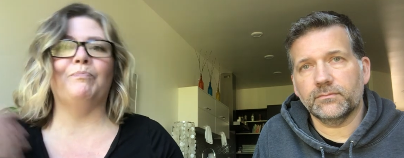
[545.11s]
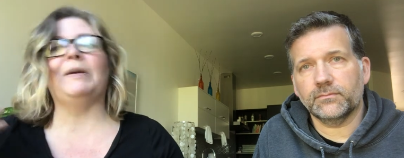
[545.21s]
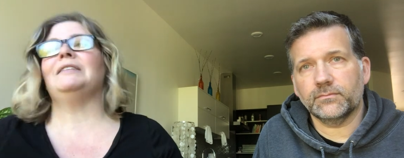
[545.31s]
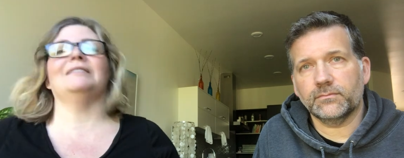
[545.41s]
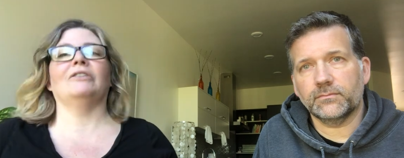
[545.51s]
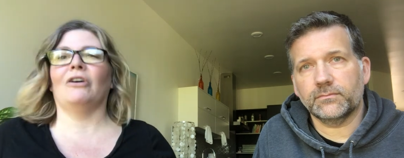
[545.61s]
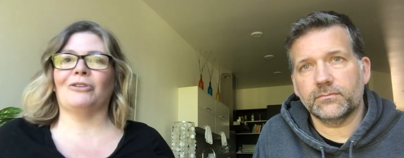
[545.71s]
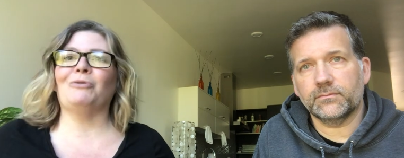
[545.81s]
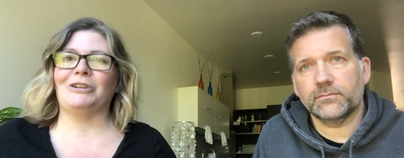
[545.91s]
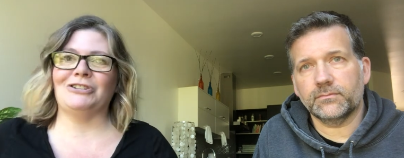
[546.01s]
Speaker 1: based on all the
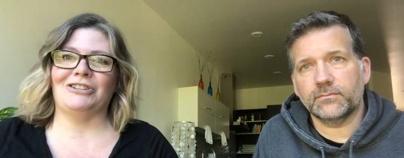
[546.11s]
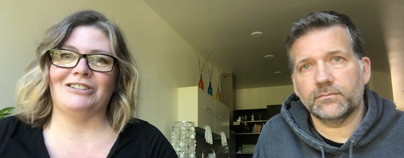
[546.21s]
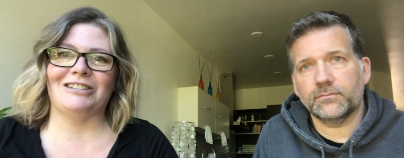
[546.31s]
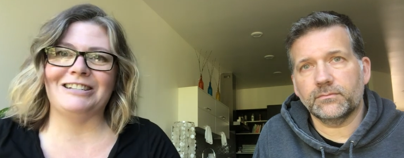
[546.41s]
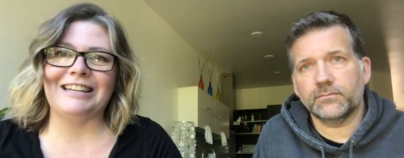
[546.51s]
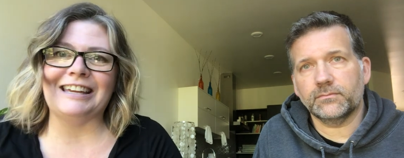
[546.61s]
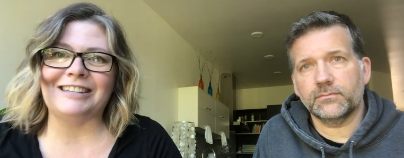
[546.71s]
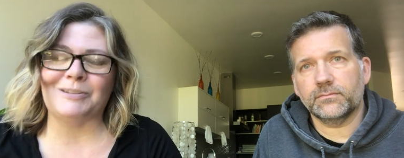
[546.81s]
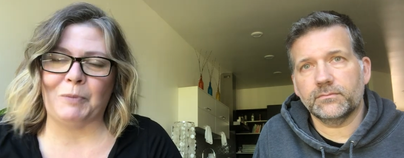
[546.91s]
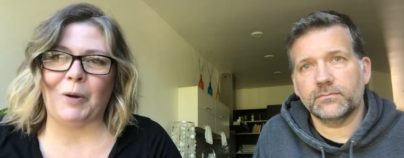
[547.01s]
questions she
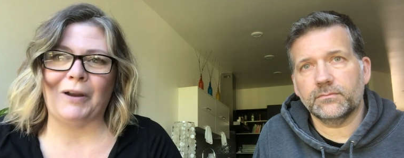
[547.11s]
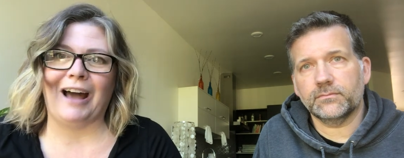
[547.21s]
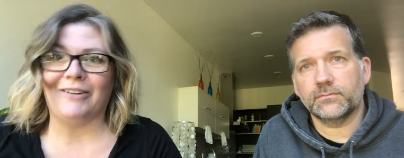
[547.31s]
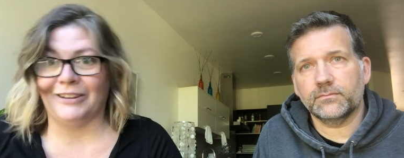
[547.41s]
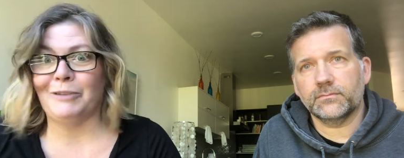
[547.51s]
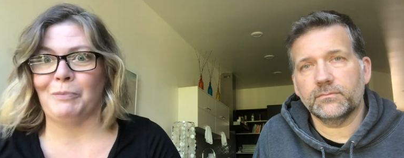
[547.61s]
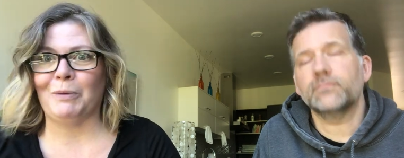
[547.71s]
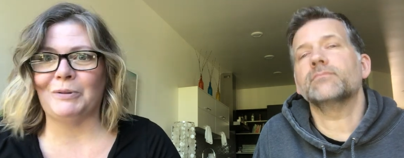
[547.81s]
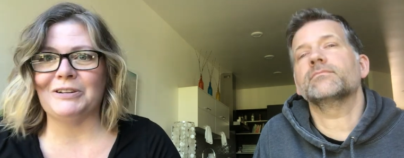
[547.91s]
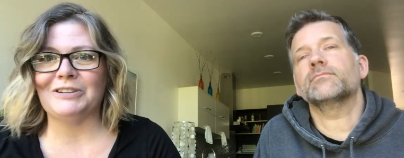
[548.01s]
gets about how to get
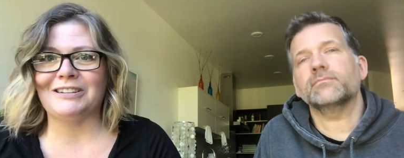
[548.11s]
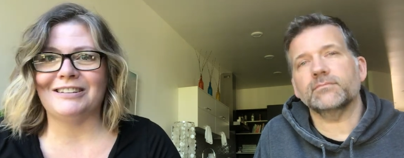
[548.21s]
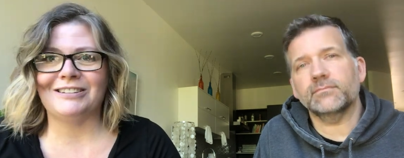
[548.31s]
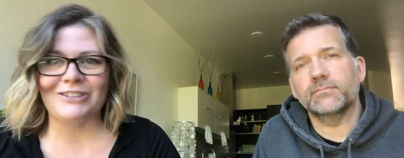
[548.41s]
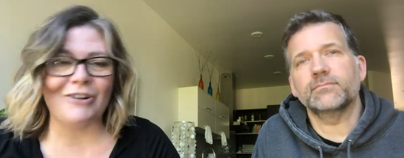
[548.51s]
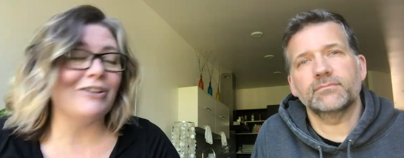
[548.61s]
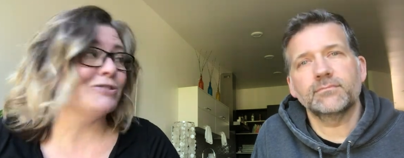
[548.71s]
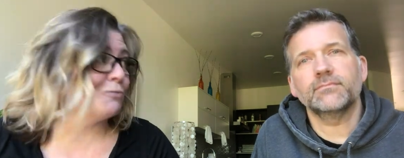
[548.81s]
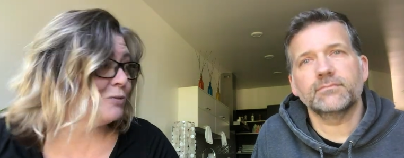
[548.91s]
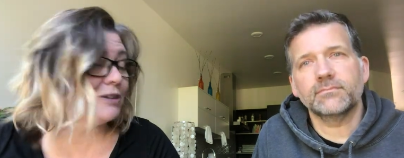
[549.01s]
published. So it's
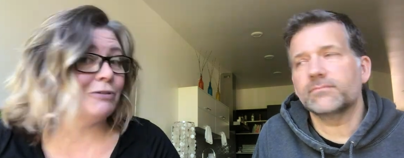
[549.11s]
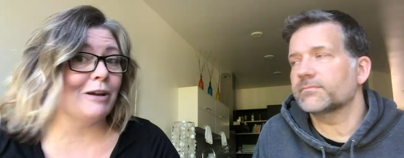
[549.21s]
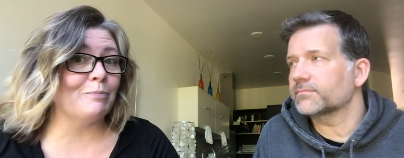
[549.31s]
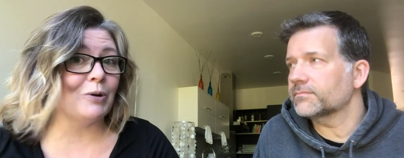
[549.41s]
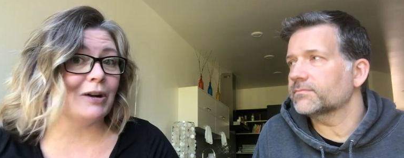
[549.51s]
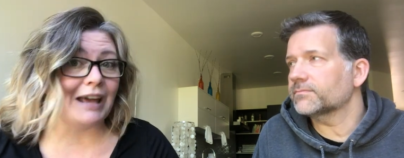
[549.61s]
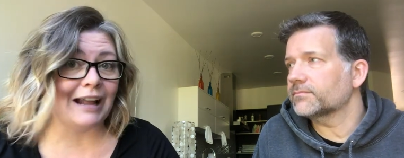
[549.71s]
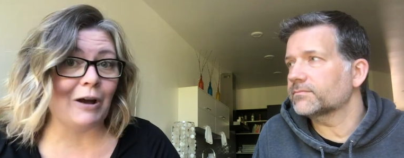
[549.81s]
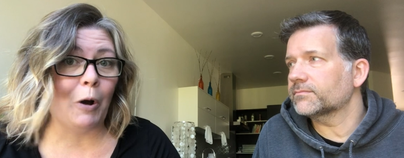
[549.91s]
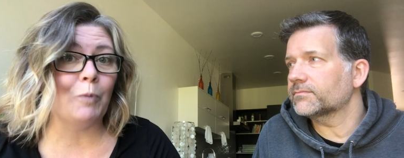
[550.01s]
a really great book and
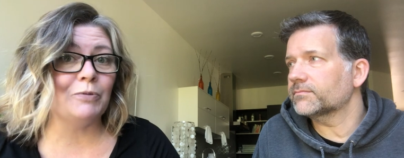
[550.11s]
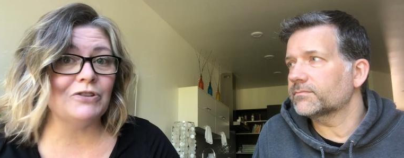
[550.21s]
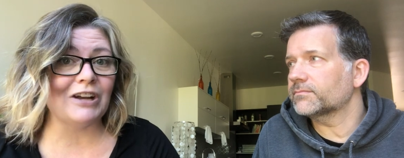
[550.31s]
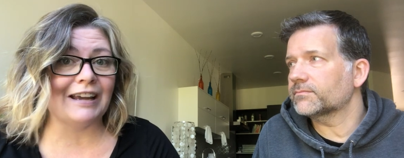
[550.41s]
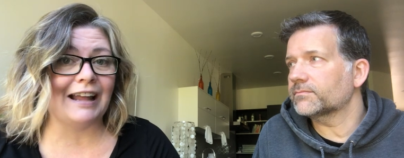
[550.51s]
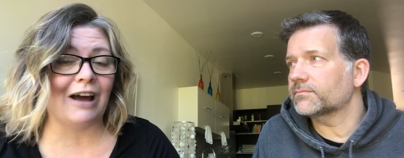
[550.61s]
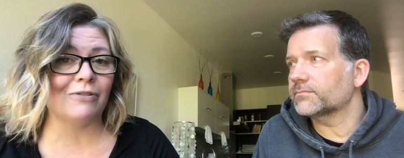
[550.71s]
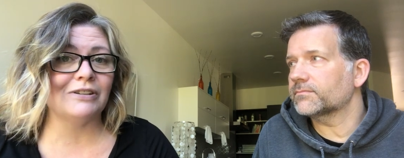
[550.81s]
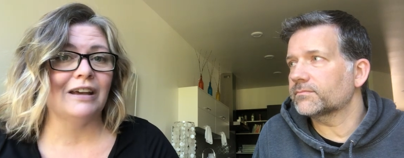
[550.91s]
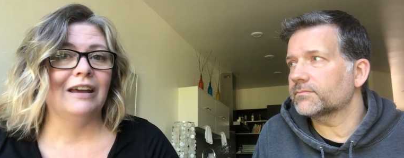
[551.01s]
I hope you check it out.